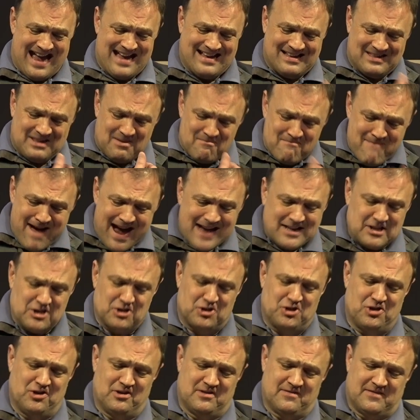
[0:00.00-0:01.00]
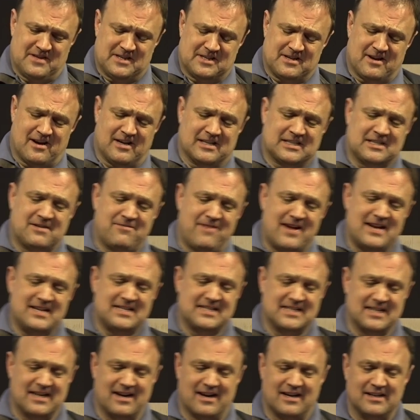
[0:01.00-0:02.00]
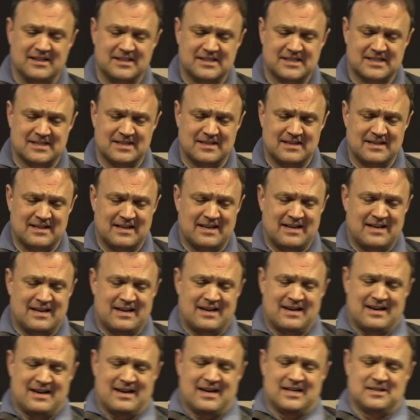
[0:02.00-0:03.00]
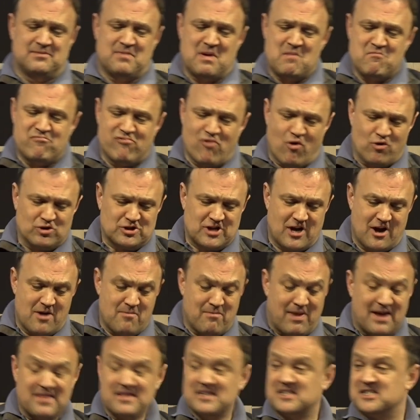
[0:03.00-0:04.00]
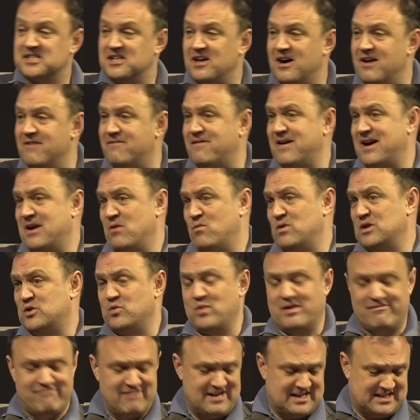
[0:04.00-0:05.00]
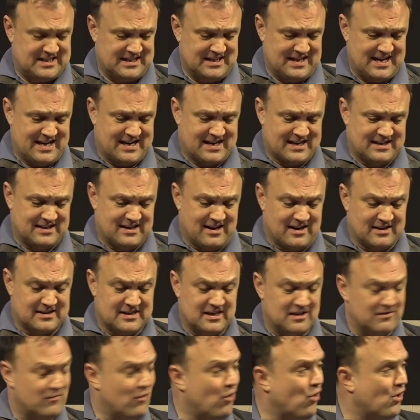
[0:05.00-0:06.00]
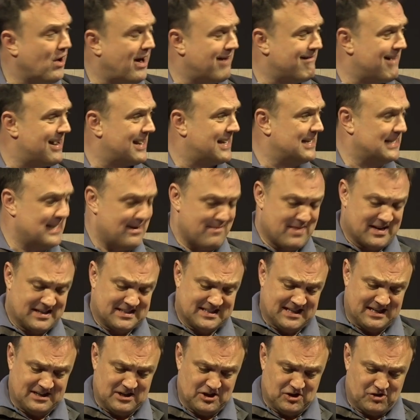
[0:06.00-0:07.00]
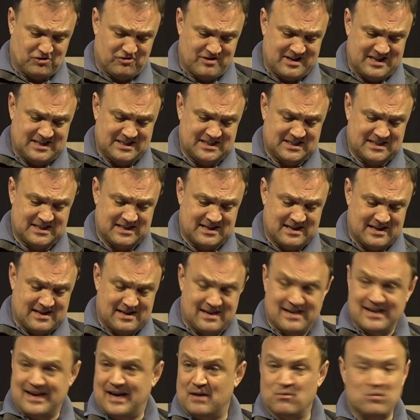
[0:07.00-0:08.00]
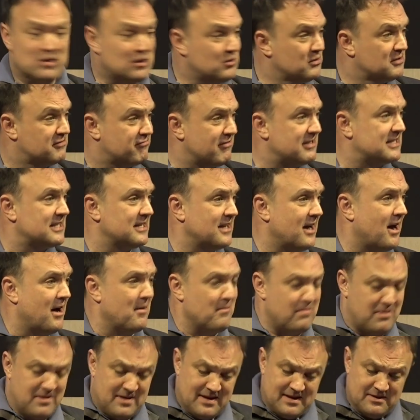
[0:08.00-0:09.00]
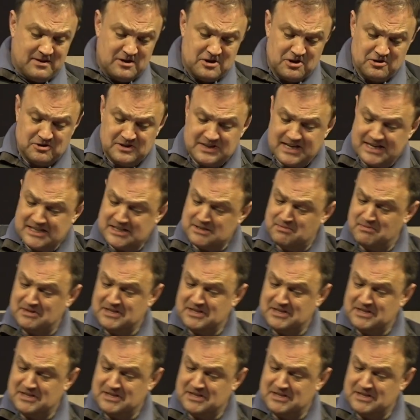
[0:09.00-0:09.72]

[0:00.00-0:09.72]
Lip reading: The magnitude of the task facing us has been brought home by the survey which we recently conducted of all our academic signatories and which was written up in the New Statesman